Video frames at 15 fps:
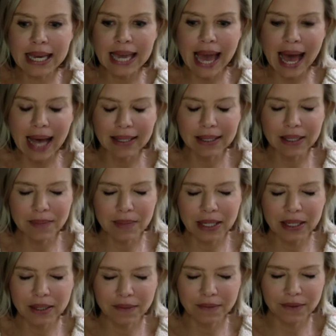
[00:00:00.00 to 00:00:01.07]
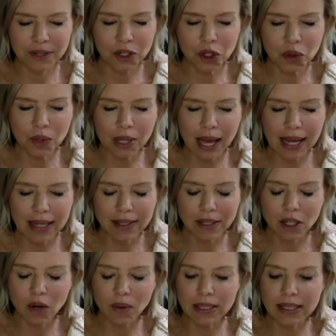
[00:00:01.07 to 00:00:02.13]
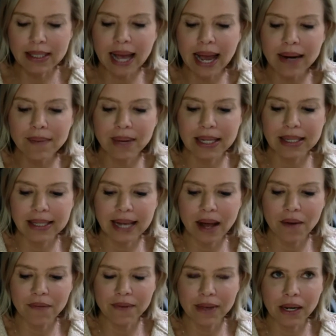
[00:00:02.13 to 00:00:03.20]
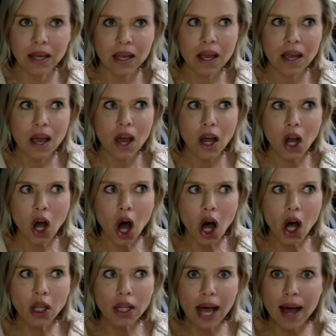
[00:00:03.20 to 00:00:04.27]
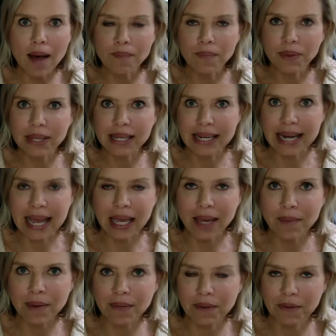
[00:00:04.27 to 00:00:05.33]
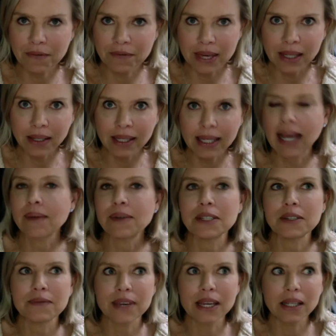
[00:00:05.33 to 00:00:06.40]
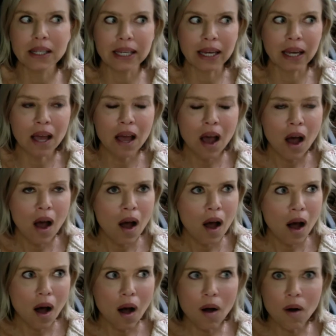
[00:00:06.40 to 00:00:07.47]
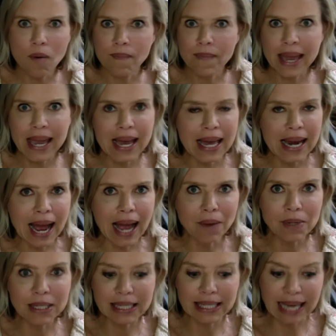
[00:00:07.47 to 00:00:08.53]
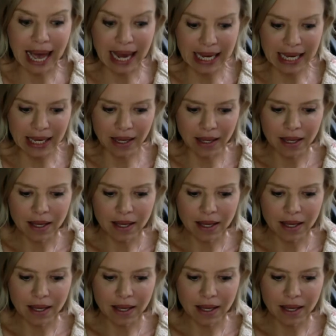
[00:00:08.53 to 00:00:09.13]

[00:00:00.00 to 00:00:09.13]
asked me to visualize and go inside myself and call up the name of the feeling I was feeling, oh man, I was getting